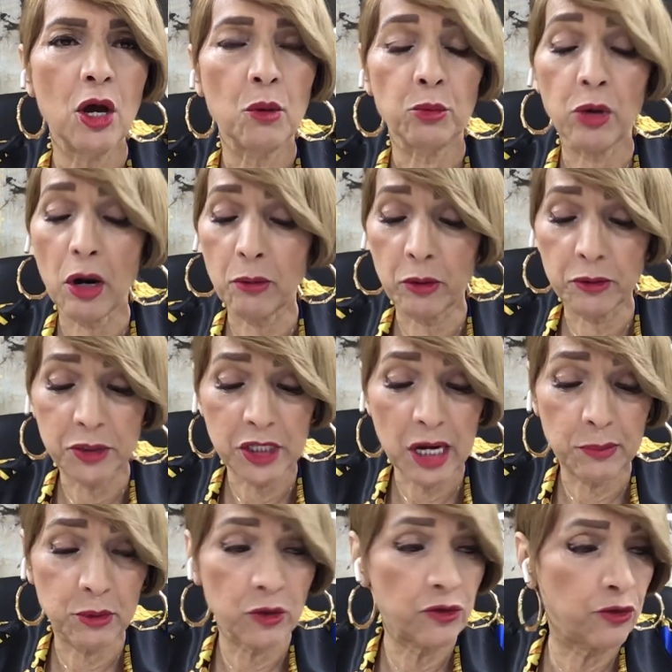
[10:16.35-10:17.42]
Proverbs
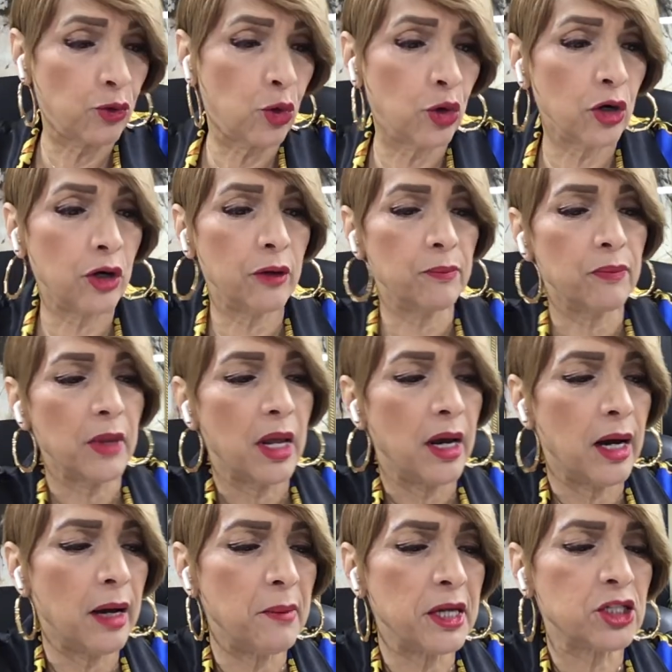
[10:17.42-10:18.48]
chapter 4.
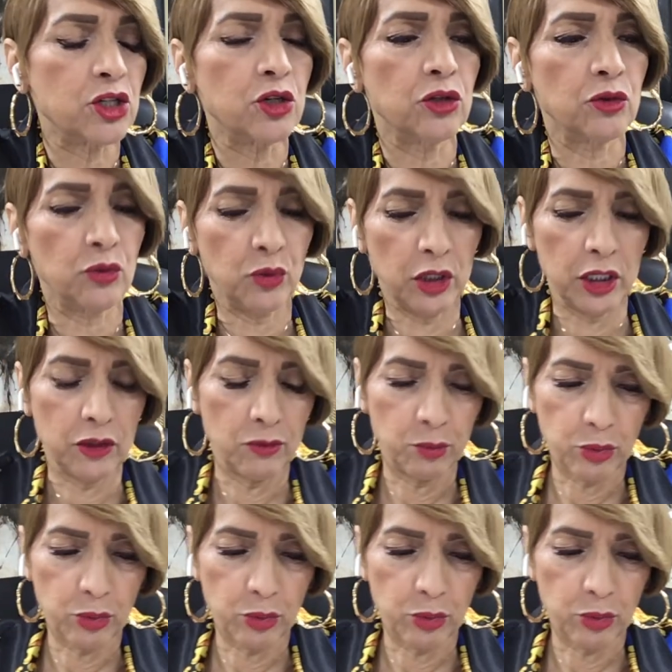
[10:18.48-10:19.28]
I'm actually going to read